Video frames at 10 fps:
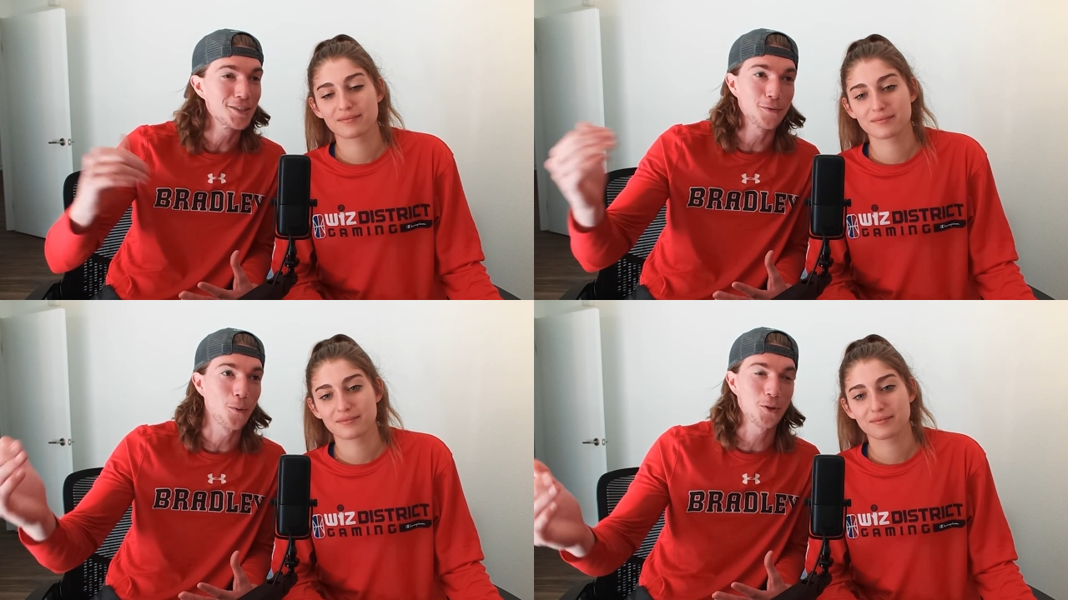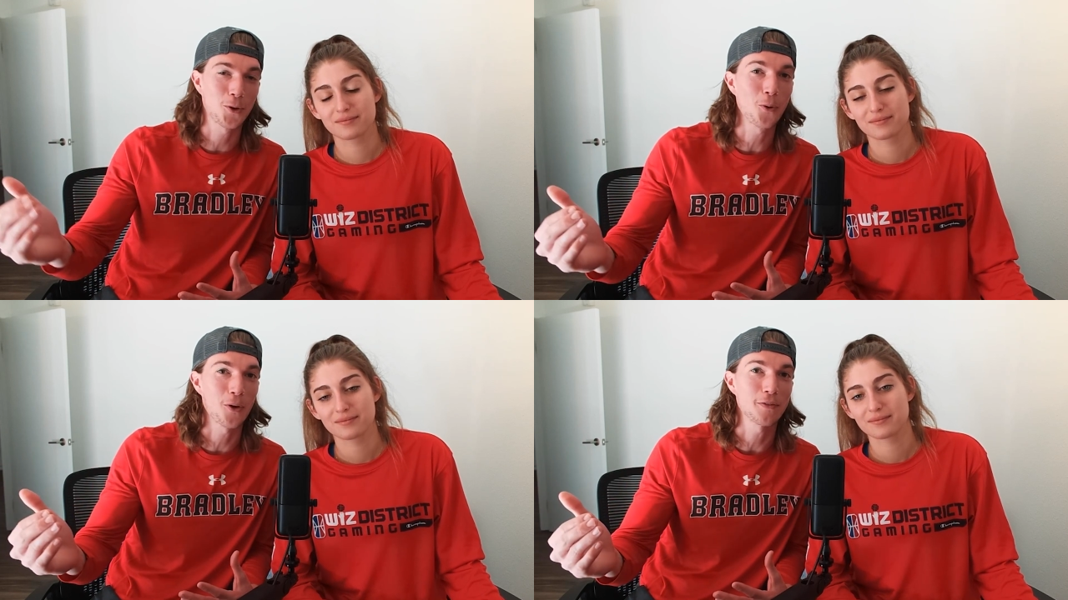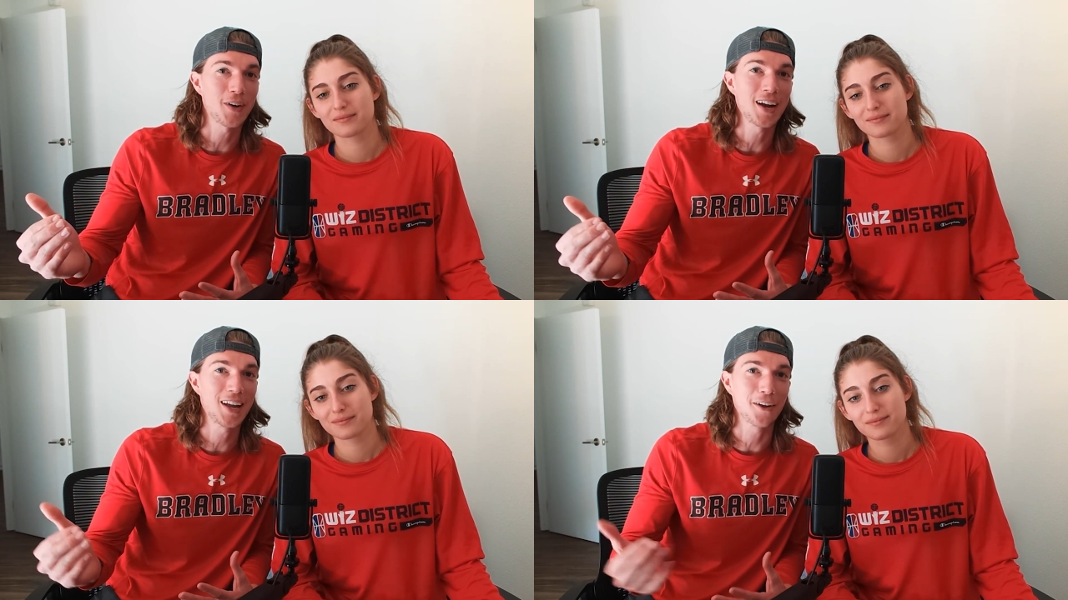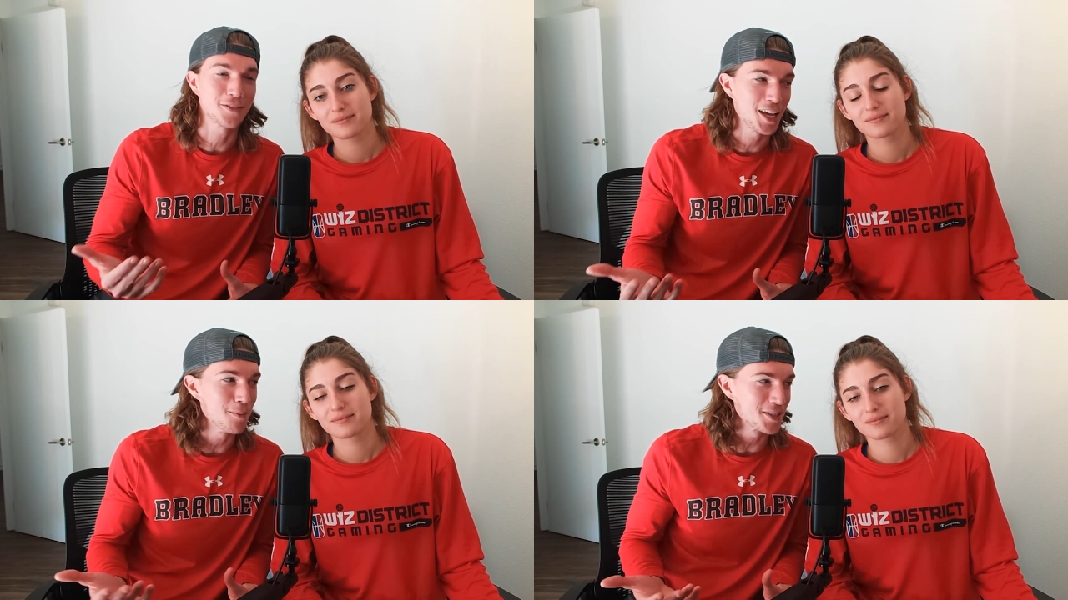Speaker 1: the fourth quarter to find out if
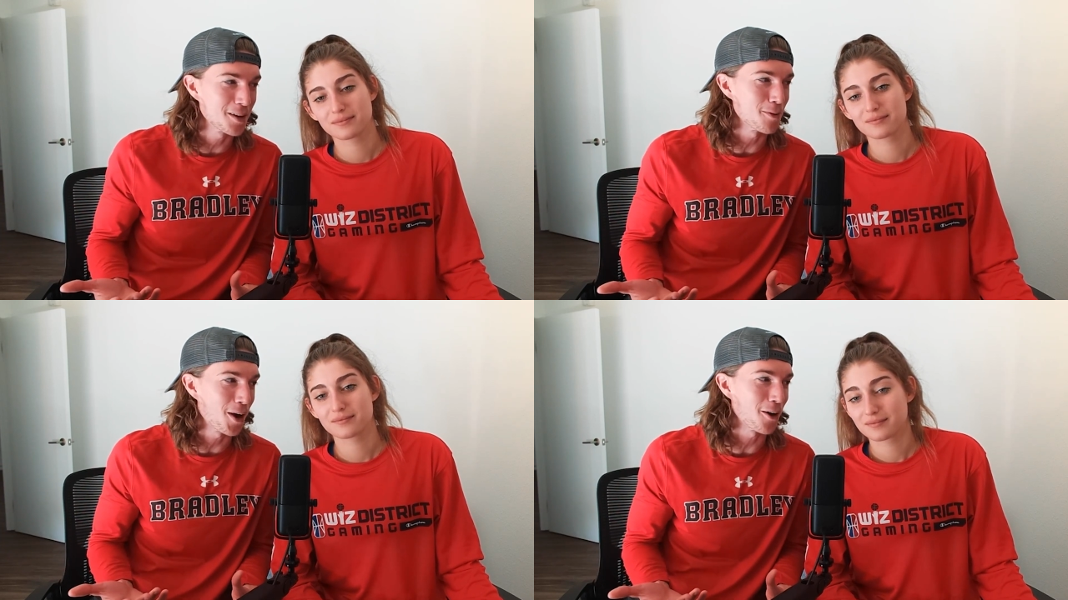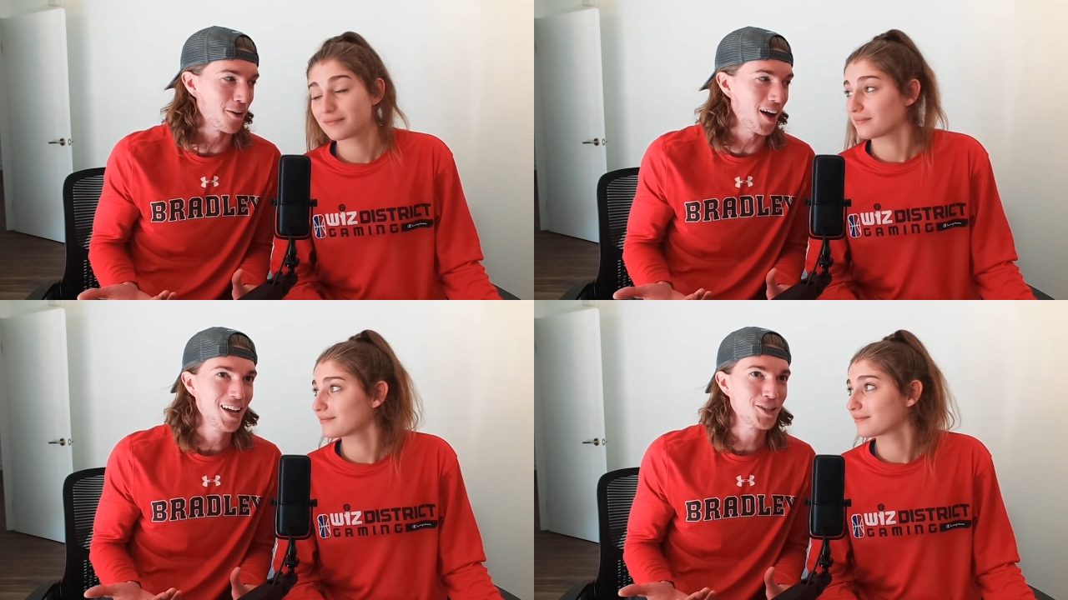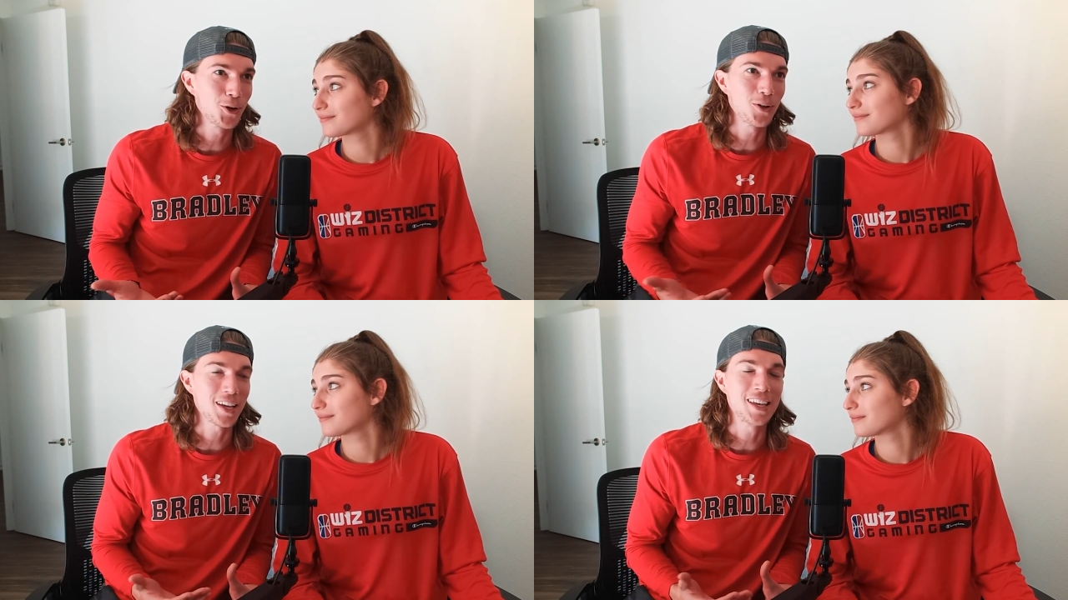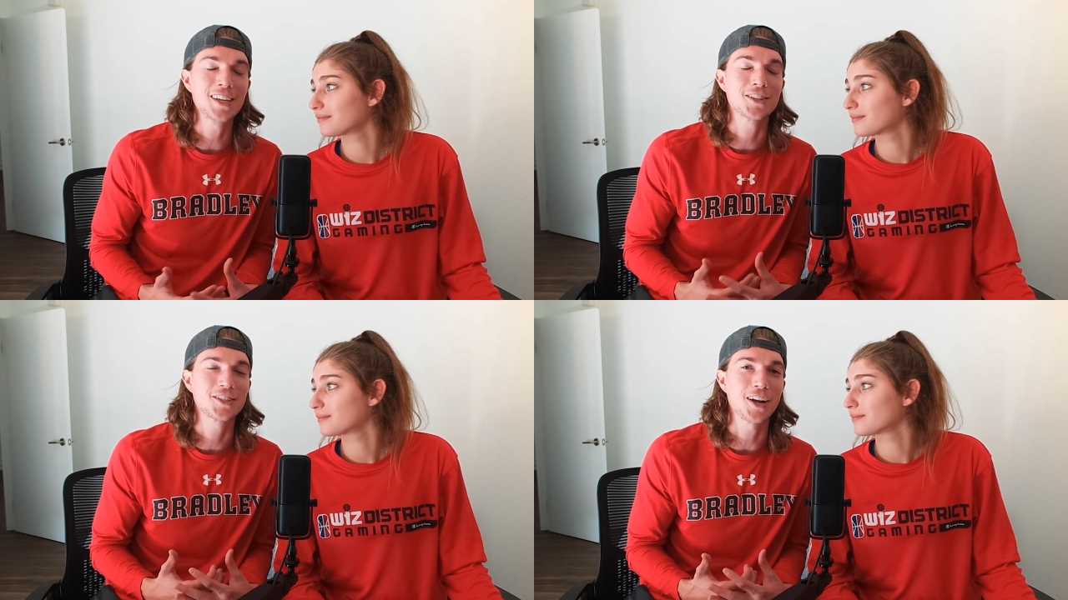Tim is going to be right or not. So like, he is
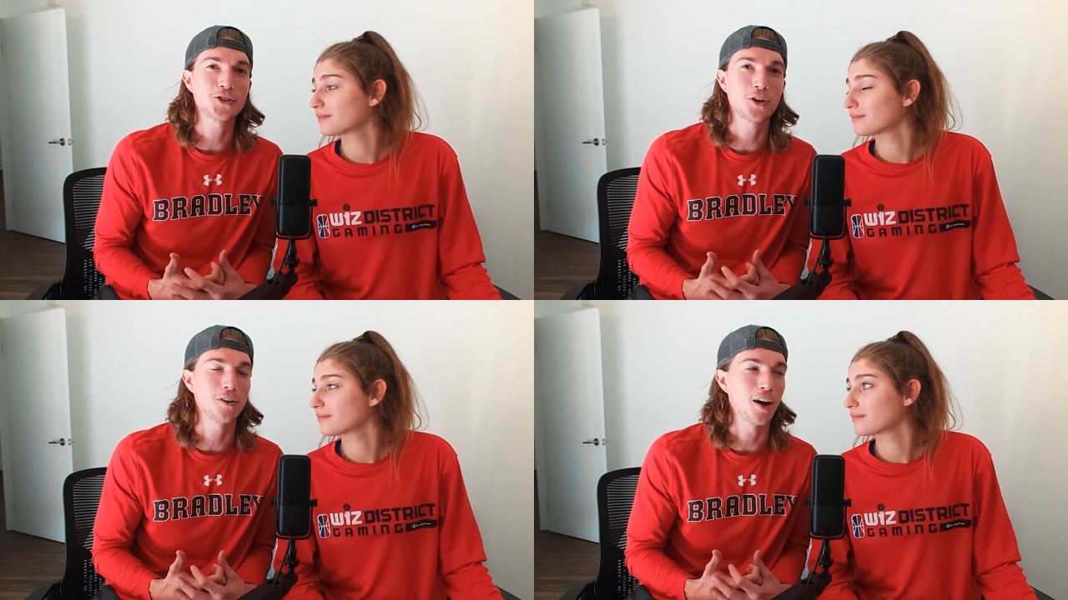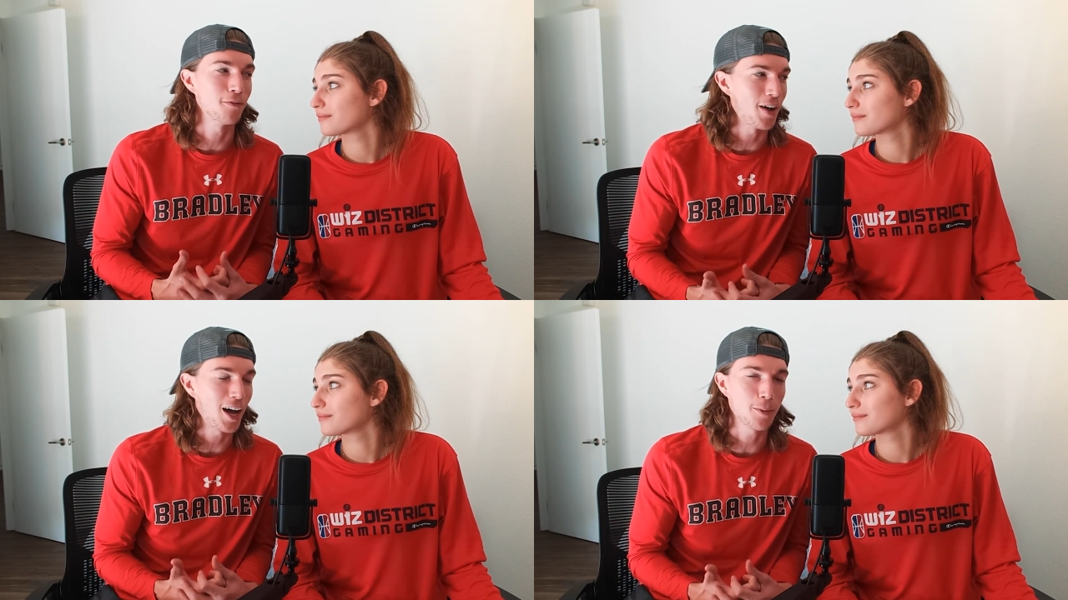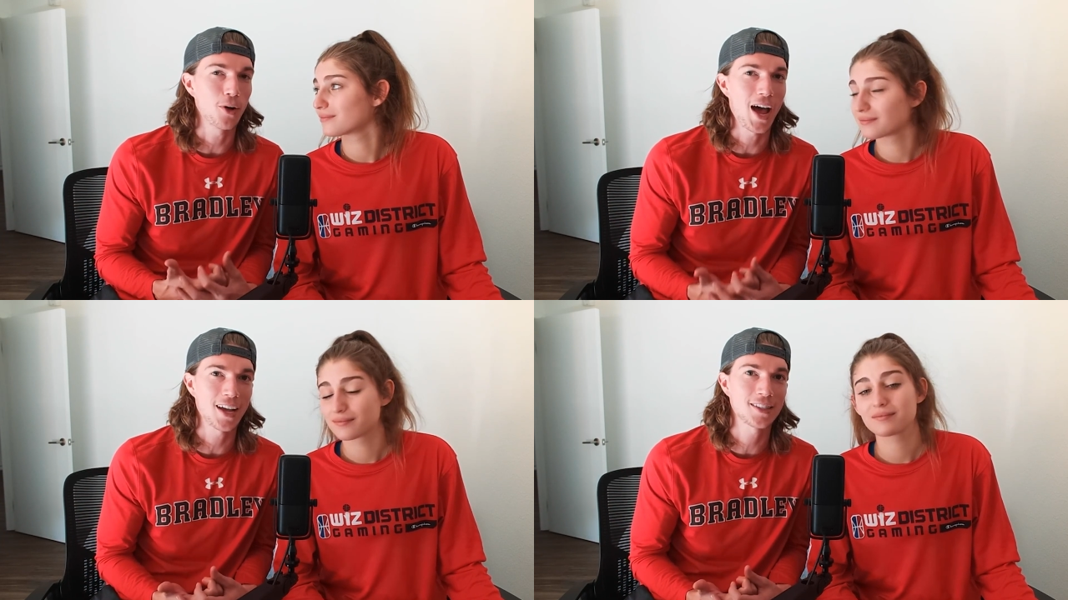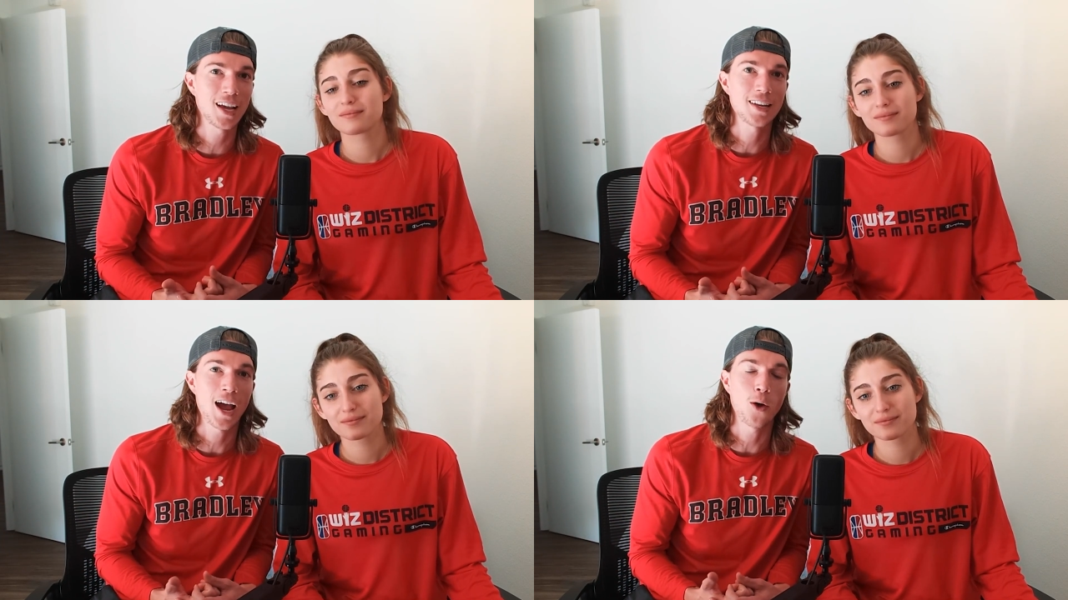such such a, a valuable asset,
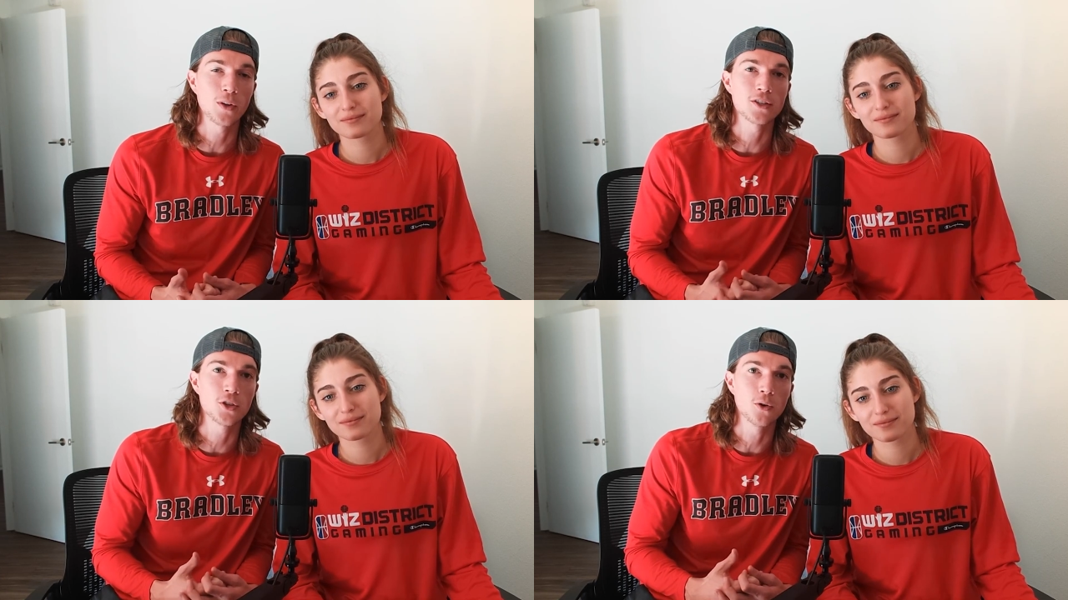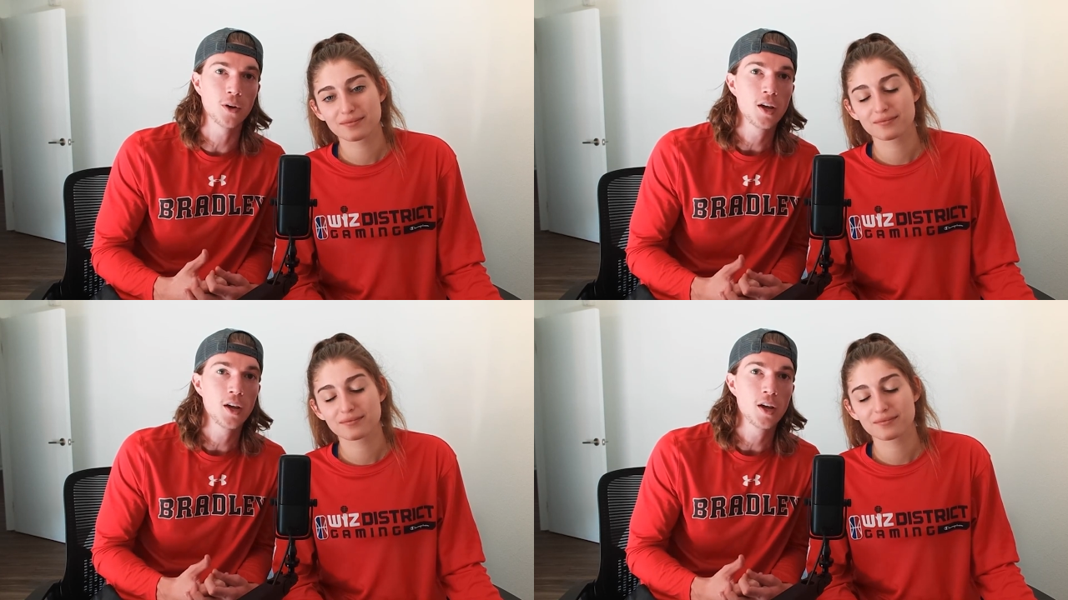not only to,